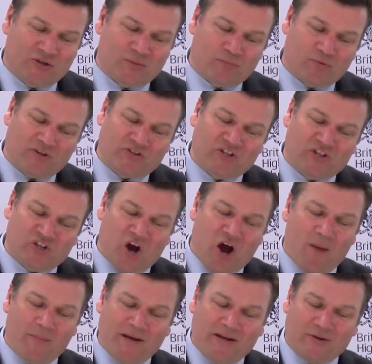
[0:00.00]
the British
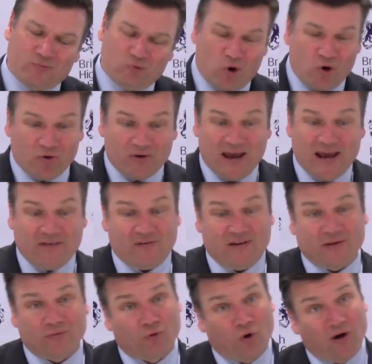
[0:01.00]
Army, the Royal
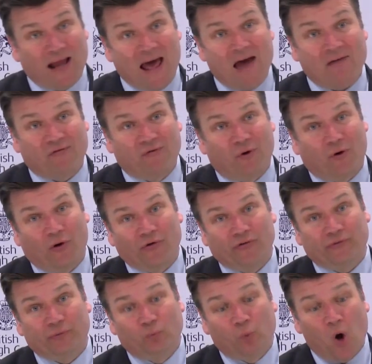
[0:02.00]
Navy, the Royal Air
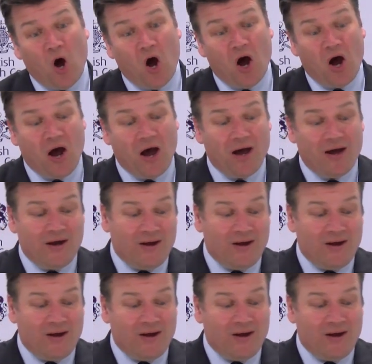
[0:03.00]
Force were